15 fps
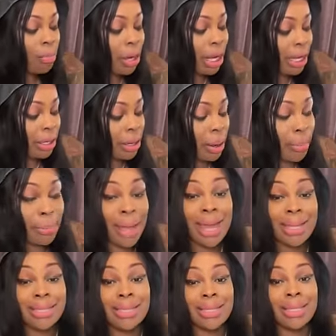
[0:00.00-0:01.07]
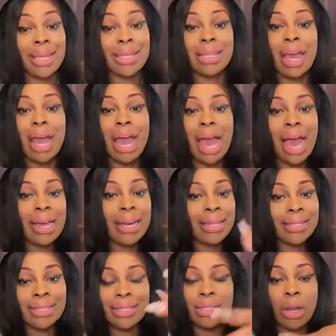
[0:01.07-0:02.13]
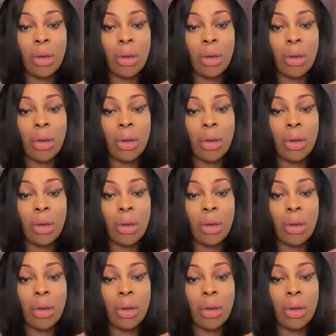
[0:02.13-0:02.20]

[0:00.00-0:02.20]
But back to this. I didn't,